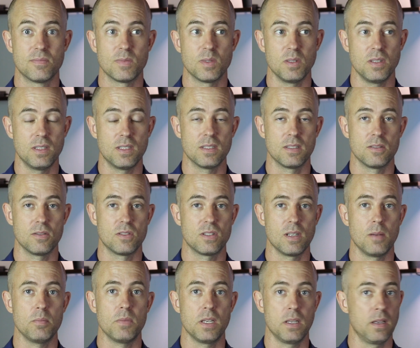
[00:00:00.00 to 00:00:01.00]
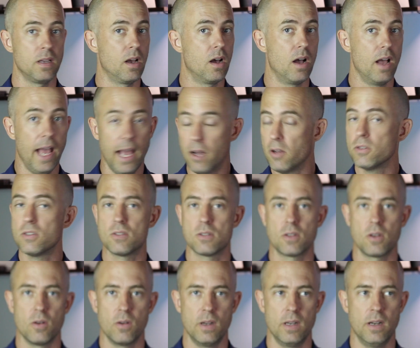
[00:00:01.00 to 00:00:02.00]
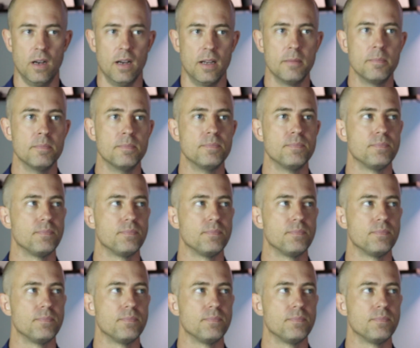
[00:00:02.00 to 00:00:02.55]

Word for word: See, because there's something else going on.